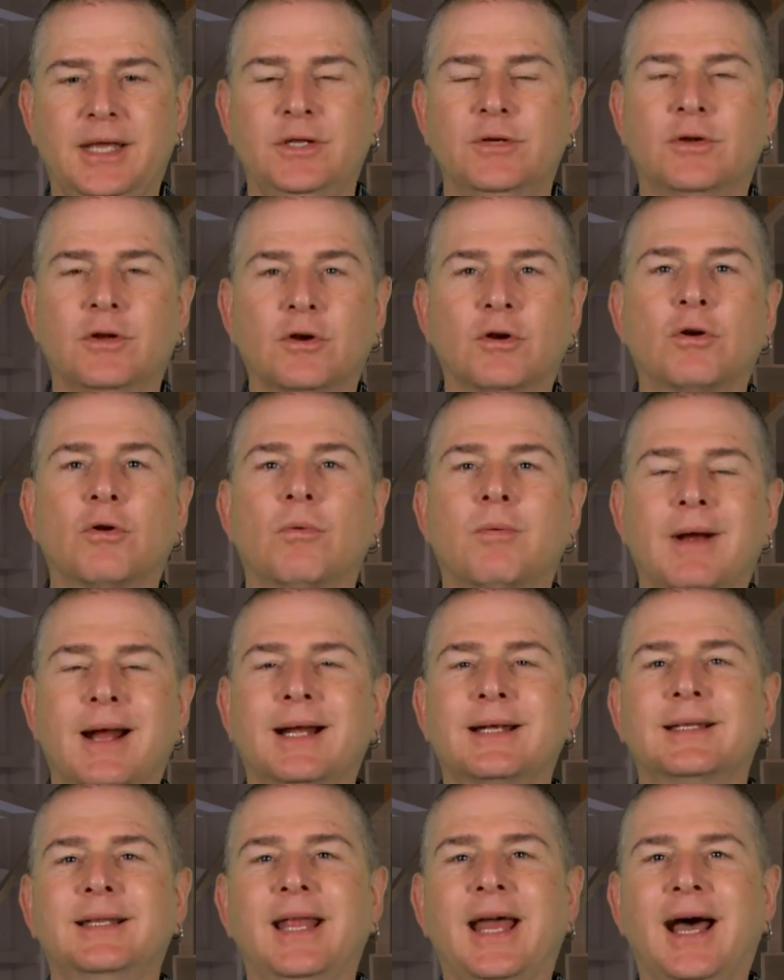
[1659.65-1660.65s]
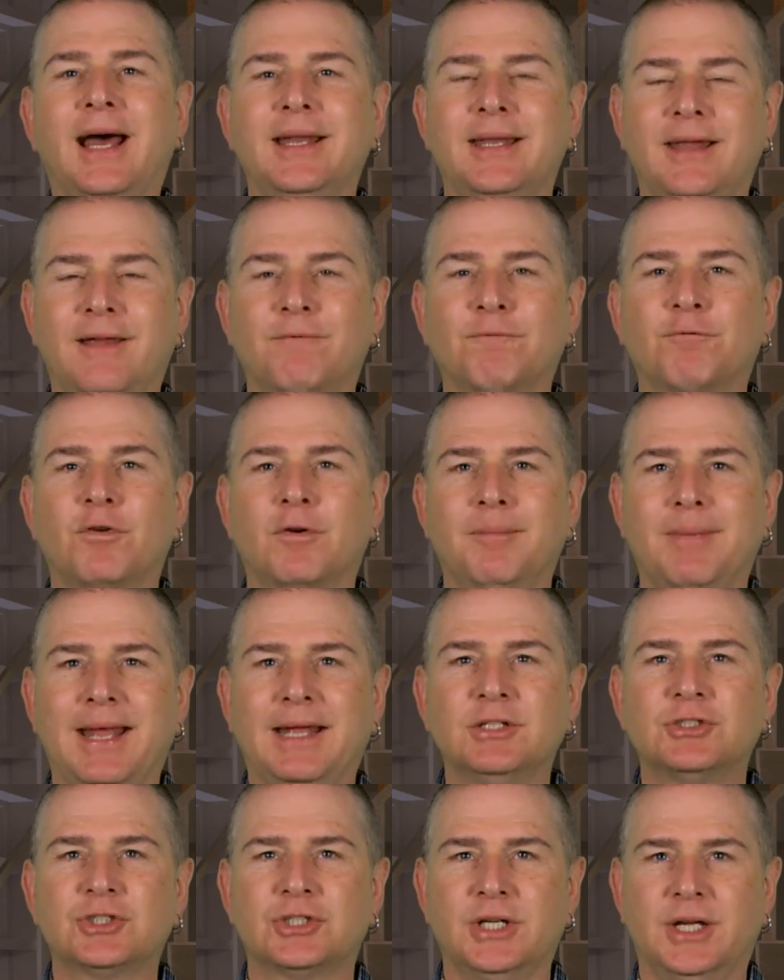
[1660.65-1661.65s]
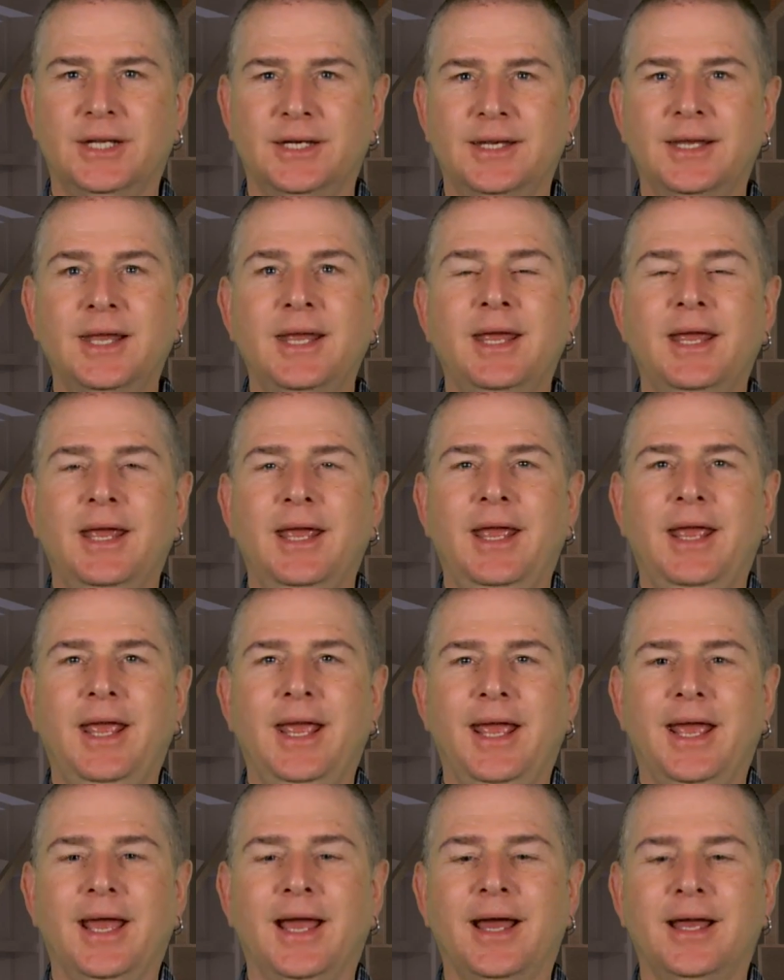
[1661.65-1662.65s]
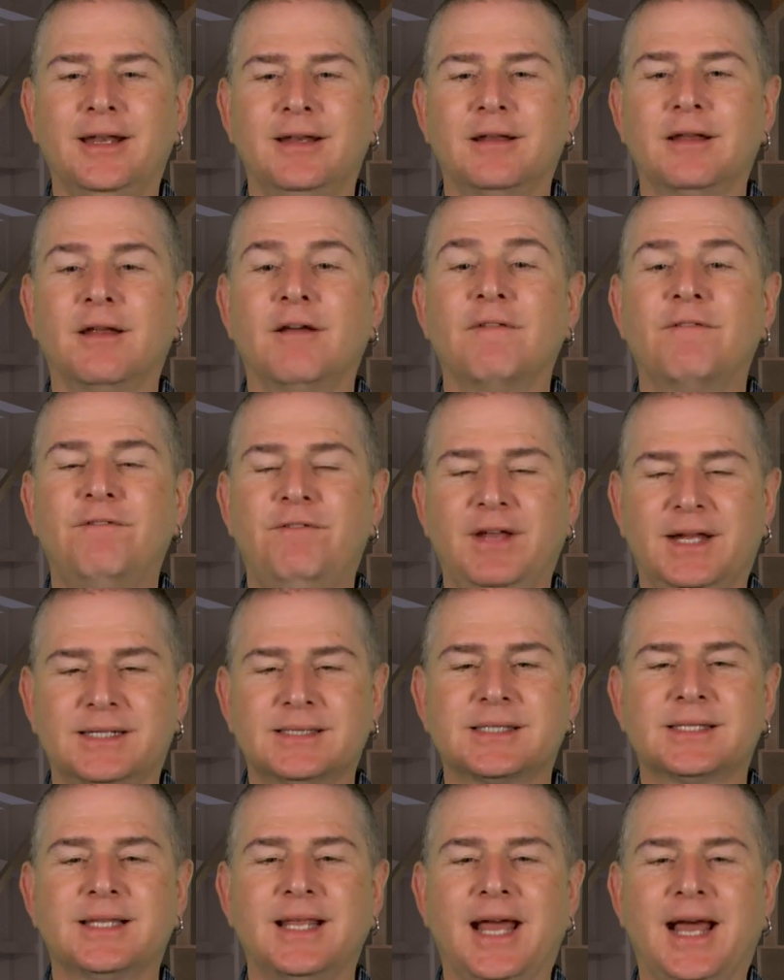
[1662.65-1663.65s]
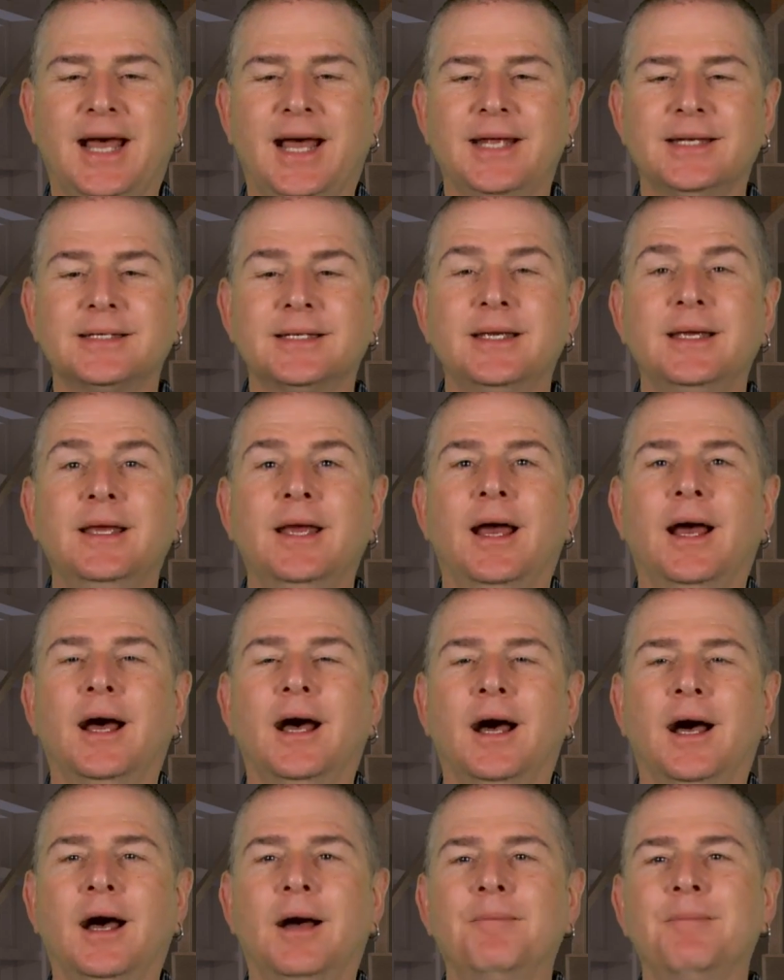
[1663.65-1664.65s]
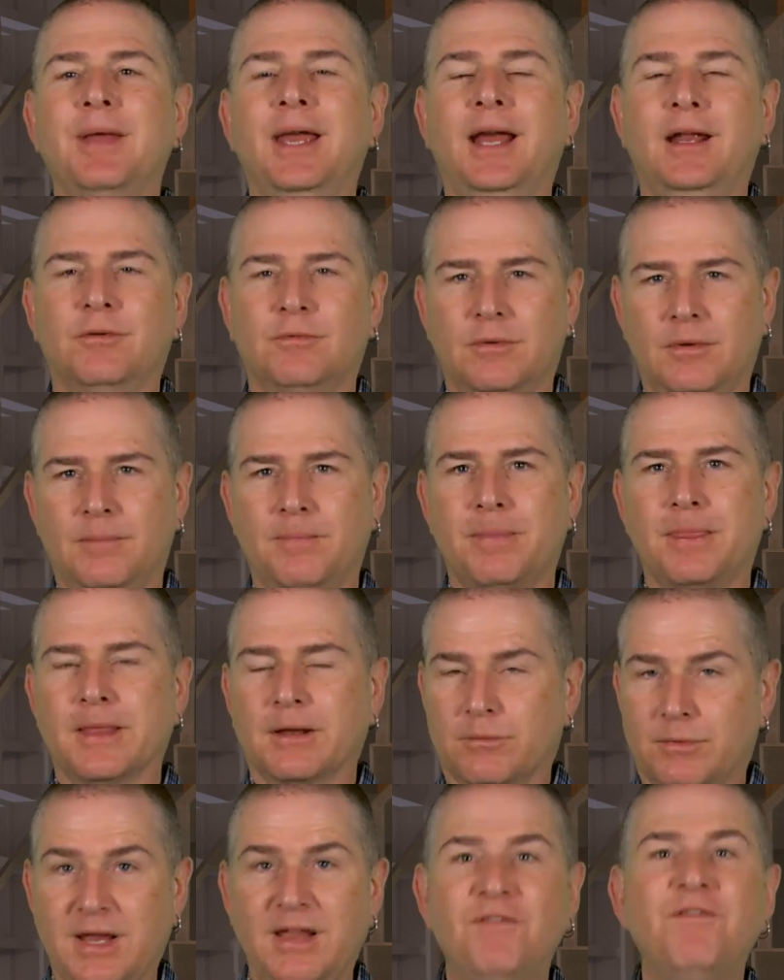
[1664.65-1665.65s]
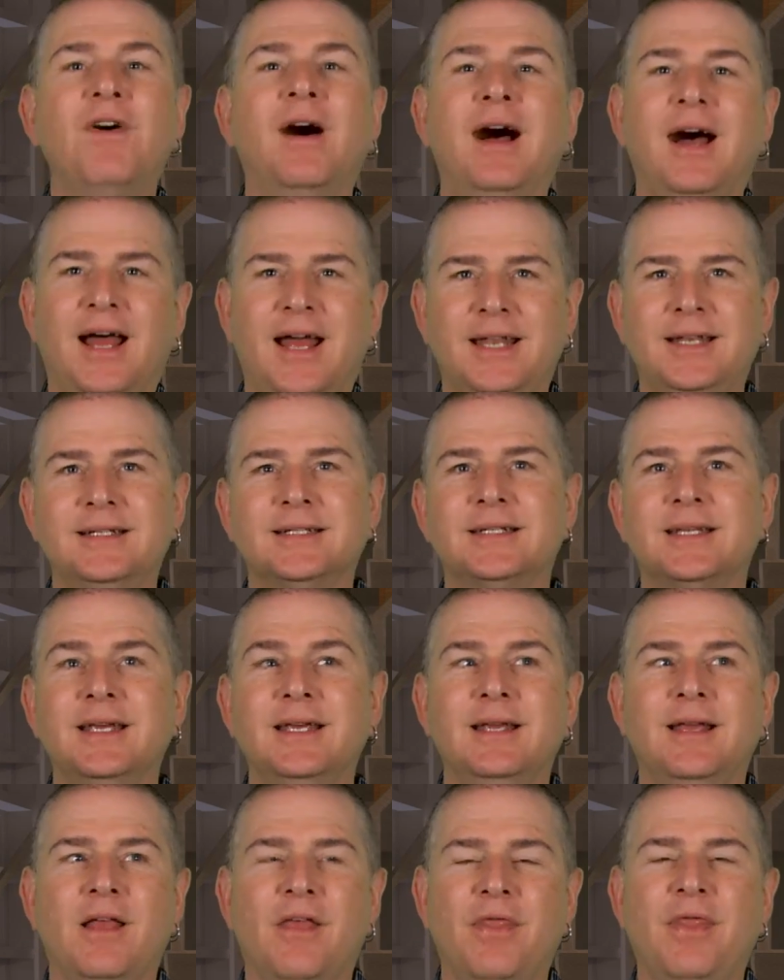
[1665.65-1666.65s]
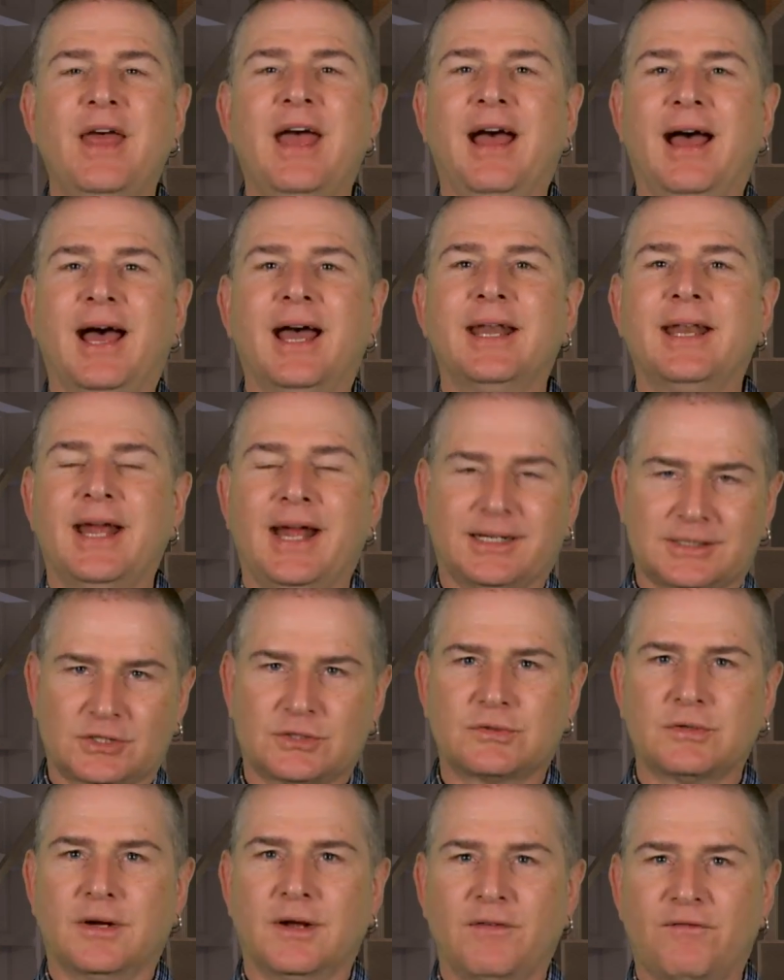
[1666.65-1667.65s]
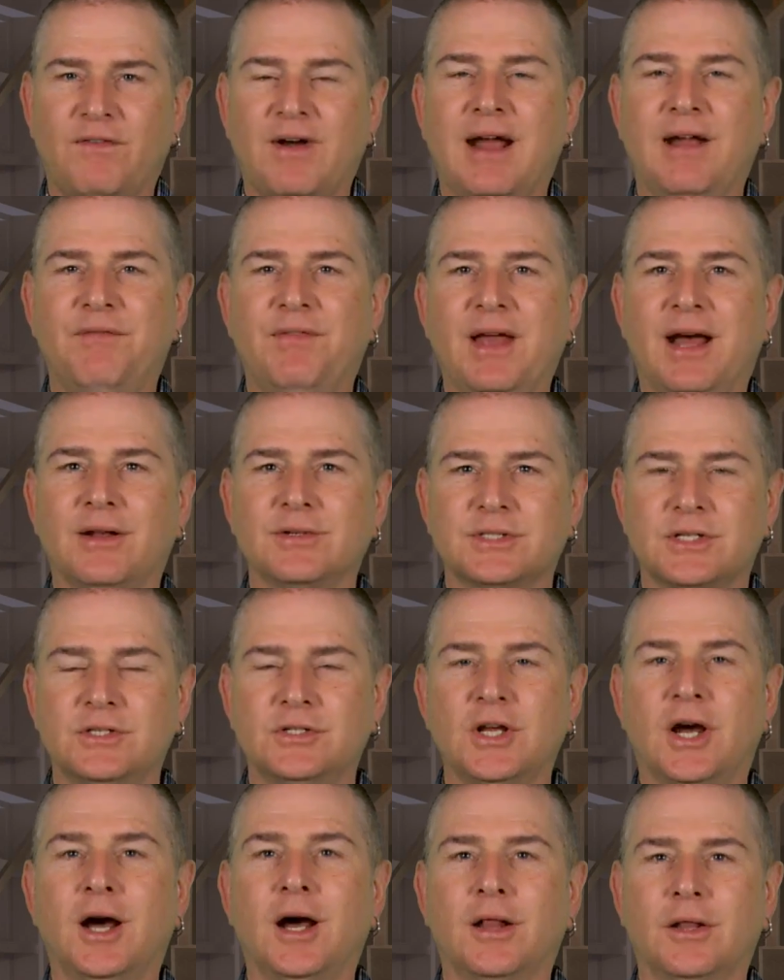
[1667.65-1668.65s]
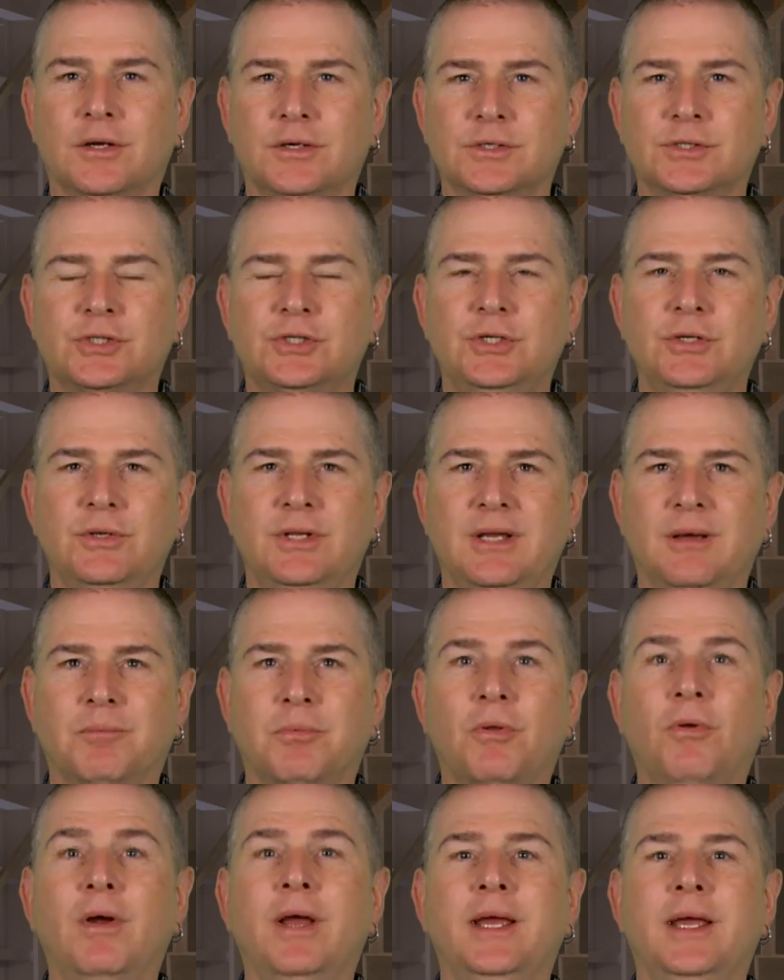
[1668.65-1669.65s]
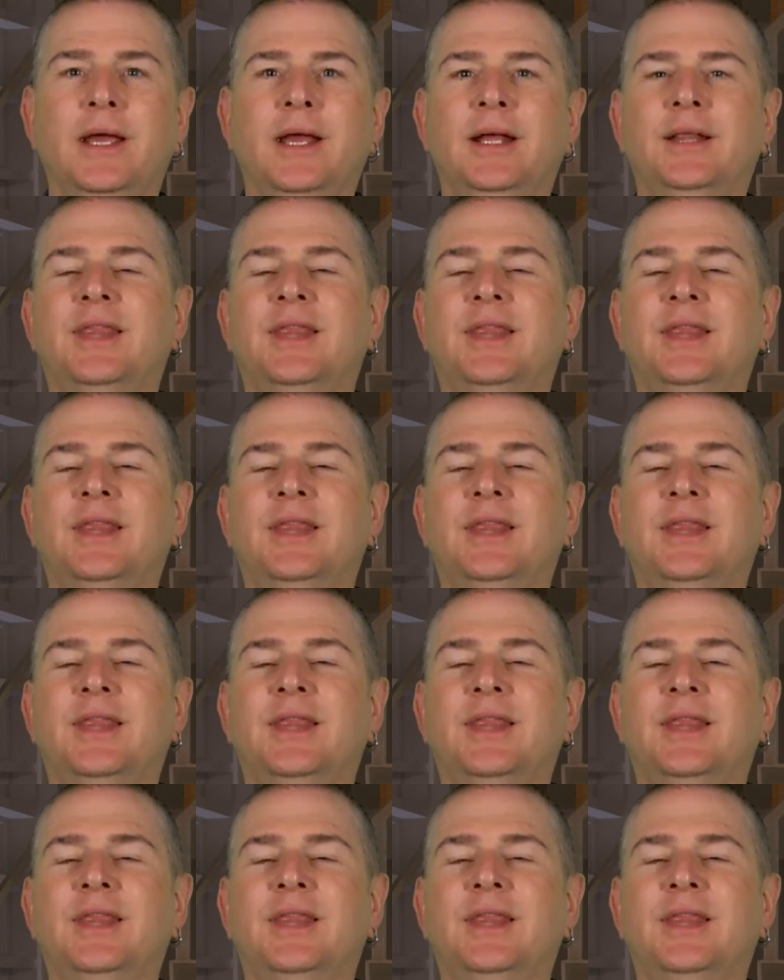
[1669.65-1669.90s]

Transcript: You can correct that information and fix that um, and refund that extra $5,000 to the employee.